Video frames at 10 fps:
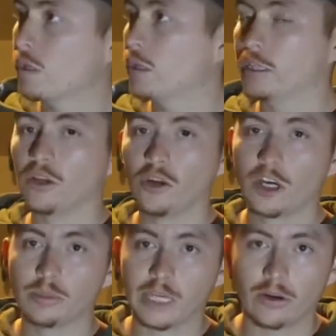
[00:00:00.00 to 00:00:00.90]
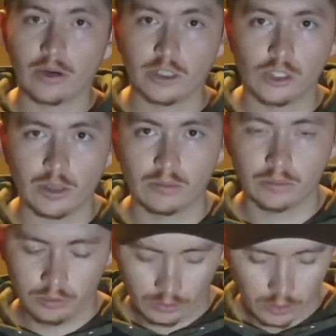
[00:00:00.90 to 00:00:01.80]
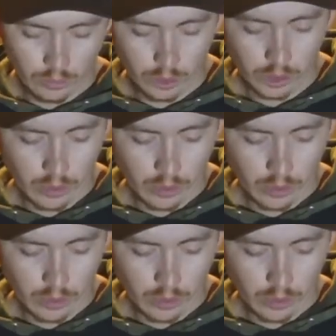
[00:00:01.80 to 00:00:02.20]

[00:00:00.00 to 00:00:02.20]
the hookup tackle I dropped with Butch